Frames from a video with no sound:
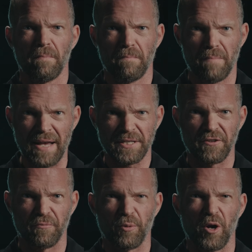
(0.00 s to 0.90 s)

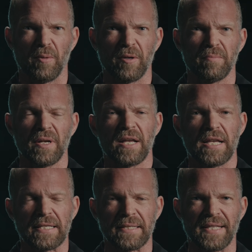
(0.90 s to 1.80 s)
massive problem
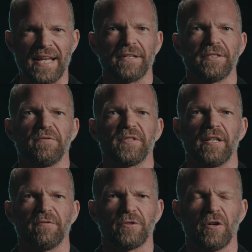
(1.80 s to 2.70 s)
is negative
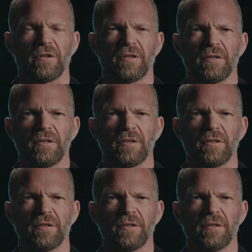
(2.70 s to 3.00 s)
self-talk.